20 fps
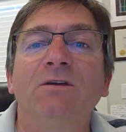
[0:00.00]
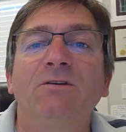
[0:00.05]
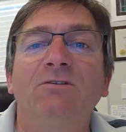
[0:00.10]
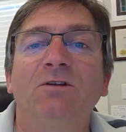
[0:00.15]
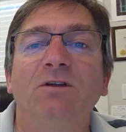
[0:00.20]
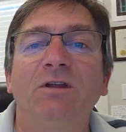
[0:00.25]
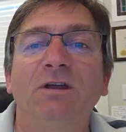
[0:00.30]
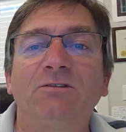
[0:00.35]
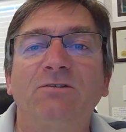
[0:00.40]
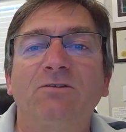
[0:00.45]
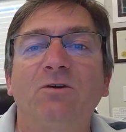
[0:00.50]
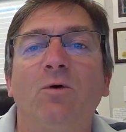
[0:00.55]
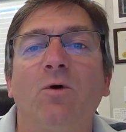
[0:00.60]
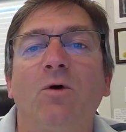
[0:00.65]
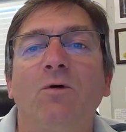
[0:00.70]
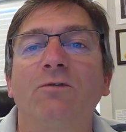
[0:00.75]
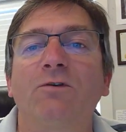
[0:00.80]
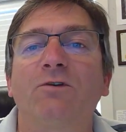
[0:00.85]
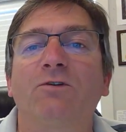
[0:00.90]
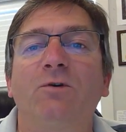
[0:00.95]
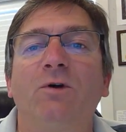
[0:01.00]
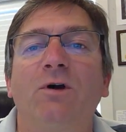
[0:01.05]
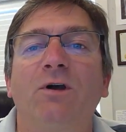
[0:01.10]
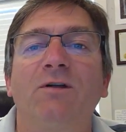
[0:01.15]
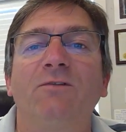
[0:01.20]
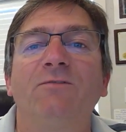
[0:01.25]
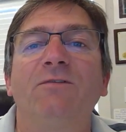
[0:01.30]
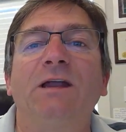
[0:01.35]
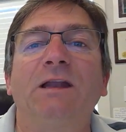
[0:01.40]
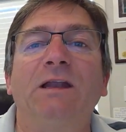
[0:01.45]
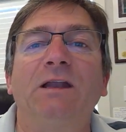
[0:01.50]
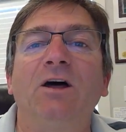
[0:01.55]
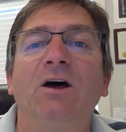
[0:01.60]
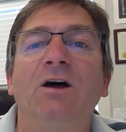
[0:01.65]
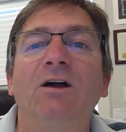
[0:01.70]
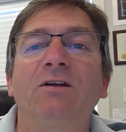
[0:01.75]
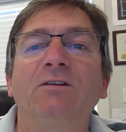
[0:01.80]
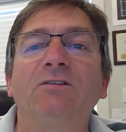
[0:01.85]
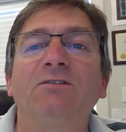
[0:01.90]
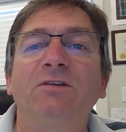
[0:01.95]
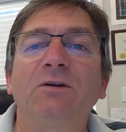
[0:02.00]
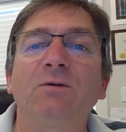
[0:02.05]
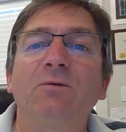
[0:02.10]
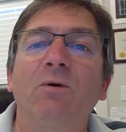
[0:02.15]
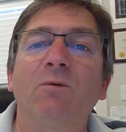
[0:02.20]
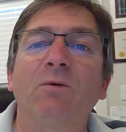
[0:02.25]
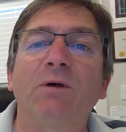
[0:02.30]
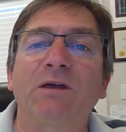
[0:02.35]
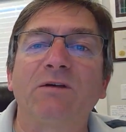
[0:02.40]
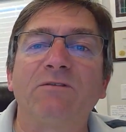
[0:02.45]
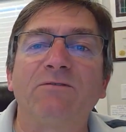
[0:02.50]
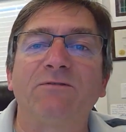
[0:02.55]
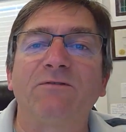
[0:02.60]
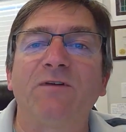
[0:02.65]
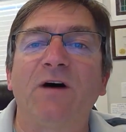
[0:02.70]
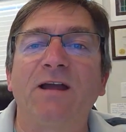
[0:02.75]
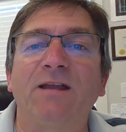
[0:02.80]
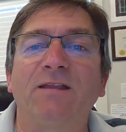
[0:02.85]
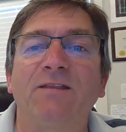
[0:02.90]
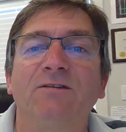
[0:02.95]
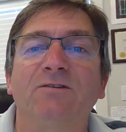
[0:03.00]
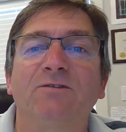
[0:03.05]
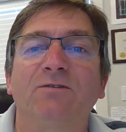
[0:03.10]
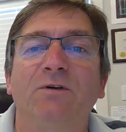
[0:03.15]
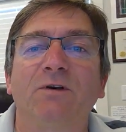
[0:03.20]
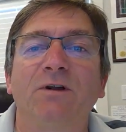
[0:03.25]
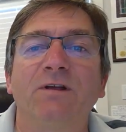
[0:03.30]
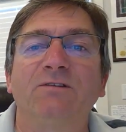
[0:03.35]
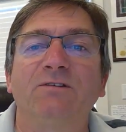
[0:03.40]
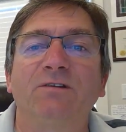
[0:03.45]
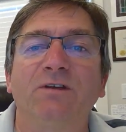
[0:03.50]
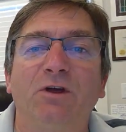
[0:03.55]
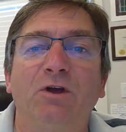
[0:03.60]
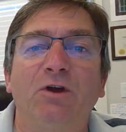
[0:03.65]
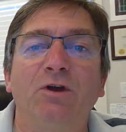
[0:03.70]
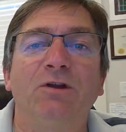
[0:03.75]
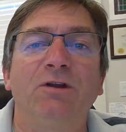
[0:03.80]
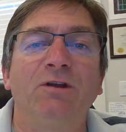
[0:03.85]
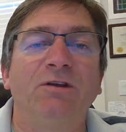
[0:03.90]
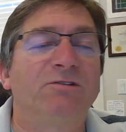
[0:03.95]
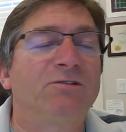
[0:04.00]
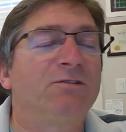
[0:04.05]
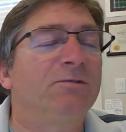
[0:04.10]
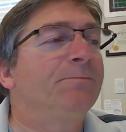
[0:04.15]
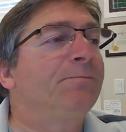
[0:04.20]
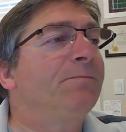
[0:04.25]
So let's go over to our event log and see where we can find this forensic goodness.